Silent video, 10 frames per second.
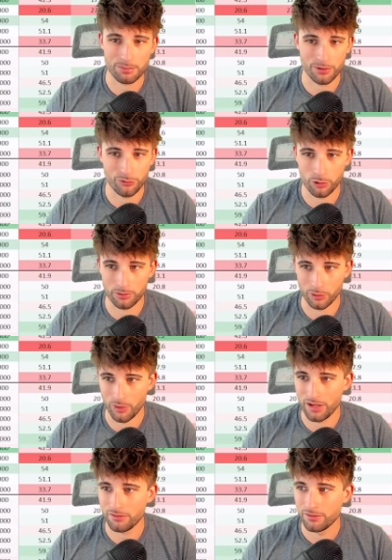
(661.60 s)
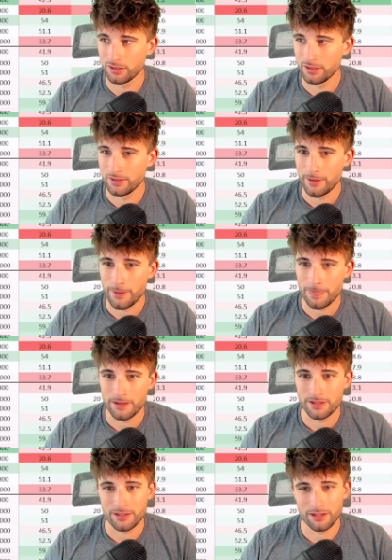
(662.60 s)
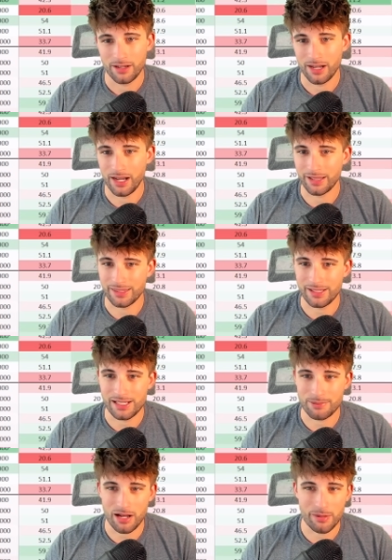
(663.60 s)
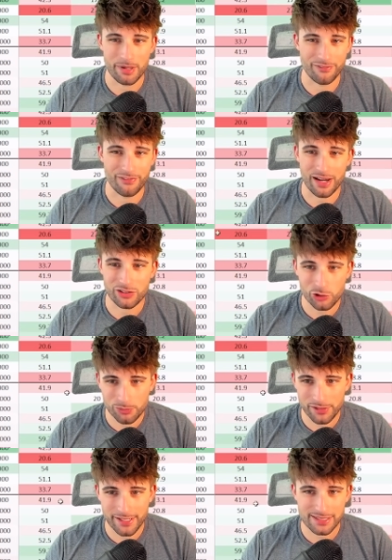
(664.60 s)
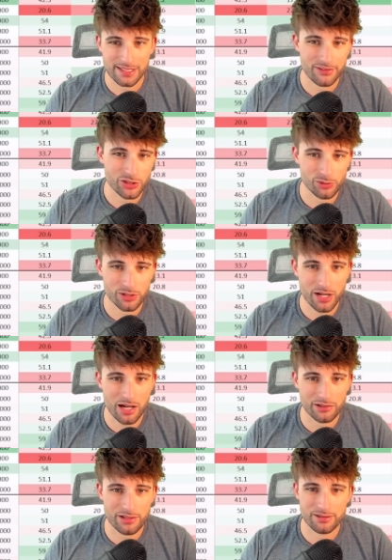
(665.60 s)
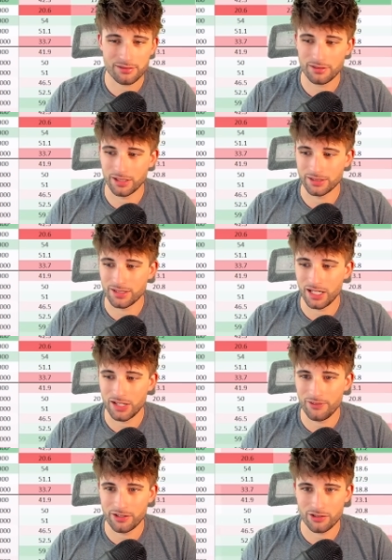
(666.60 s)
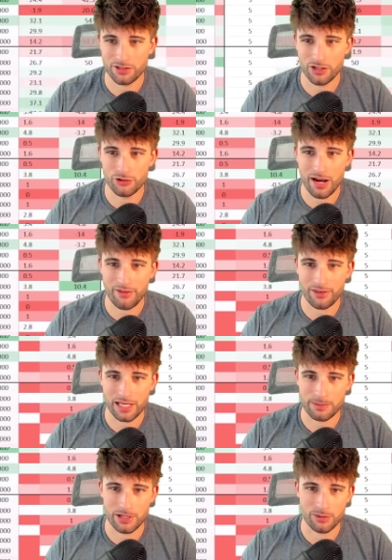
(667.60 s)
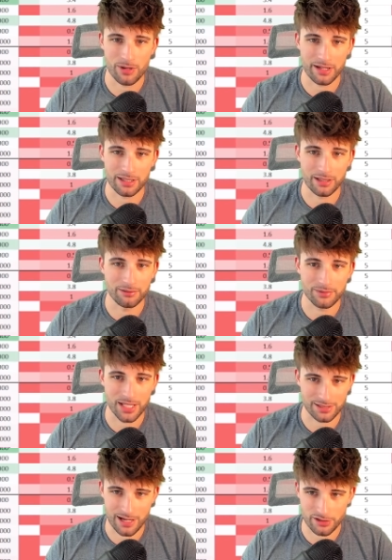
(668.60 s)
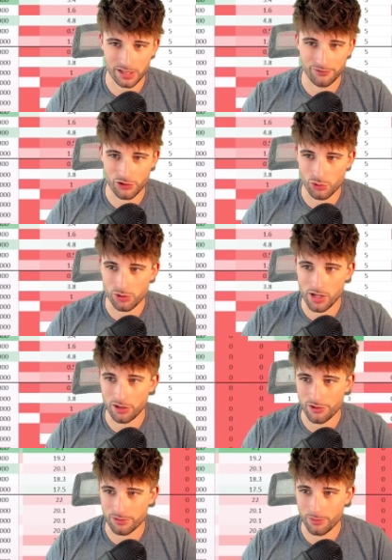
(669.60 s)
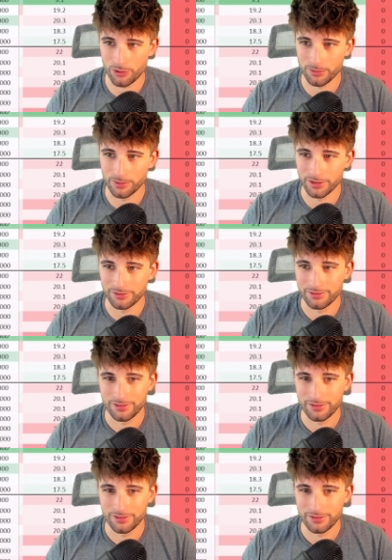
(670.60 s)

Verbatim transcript: performing well. I think he's probably a better FanDuel play at $7,200. Not a ton of interest on DraftKings, especially when I can get Keselowski for $200 more, but